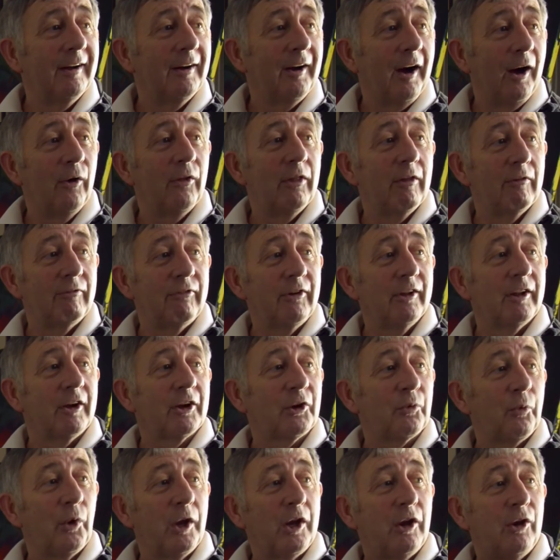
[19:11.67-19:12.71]
Out the
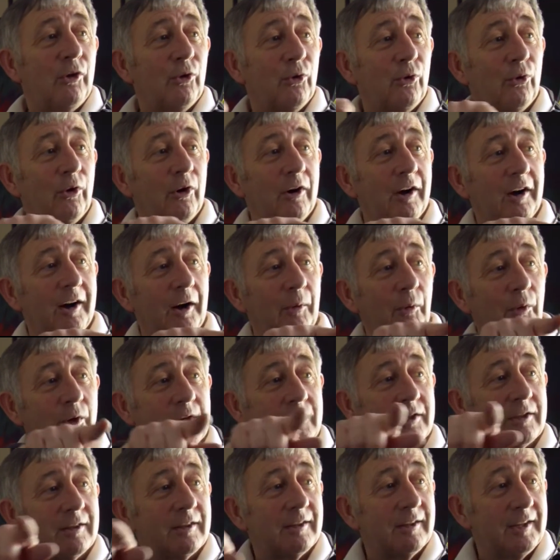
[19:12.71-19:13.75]
Velux window,
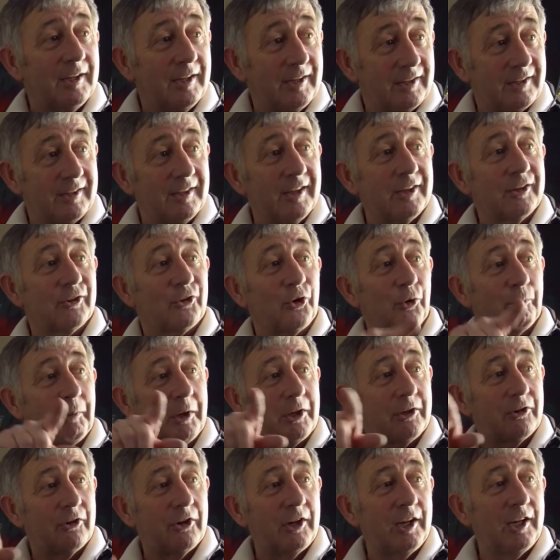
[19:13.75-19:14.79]
was this group of
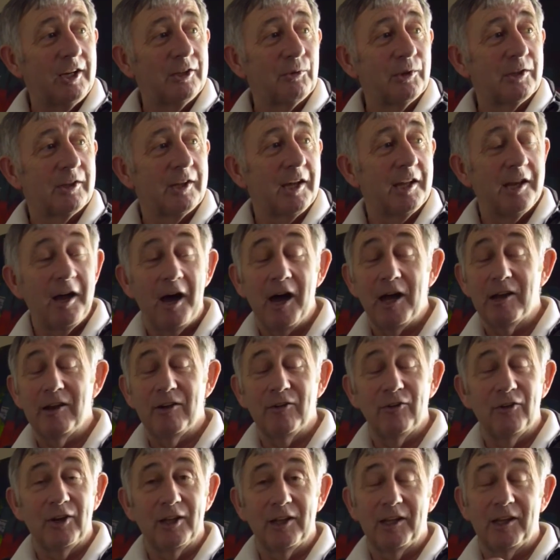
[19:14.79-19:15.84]
trees was there, and
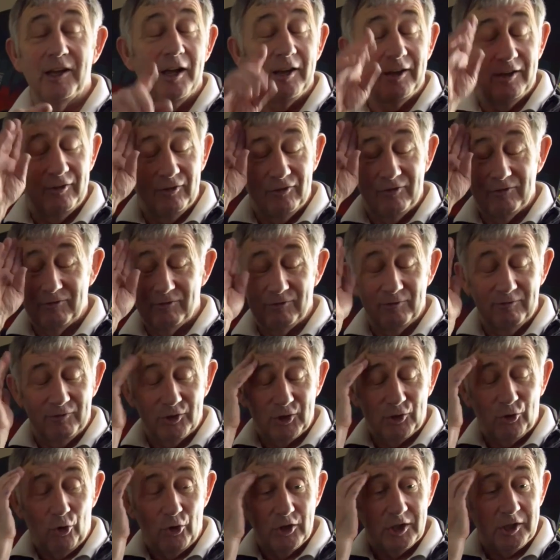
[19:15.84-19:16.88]
hadn't
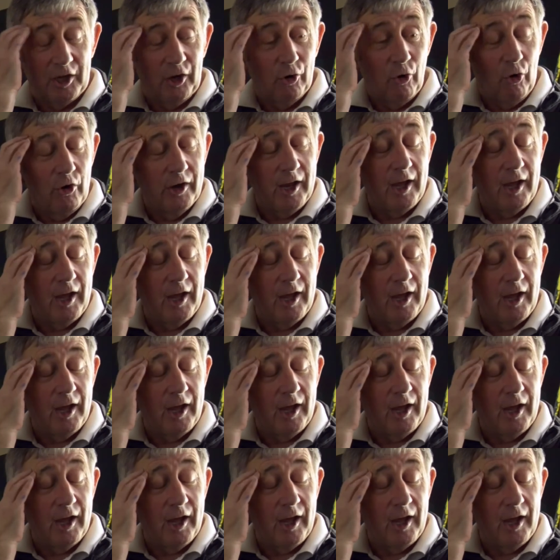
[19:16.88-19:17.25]
constantly gone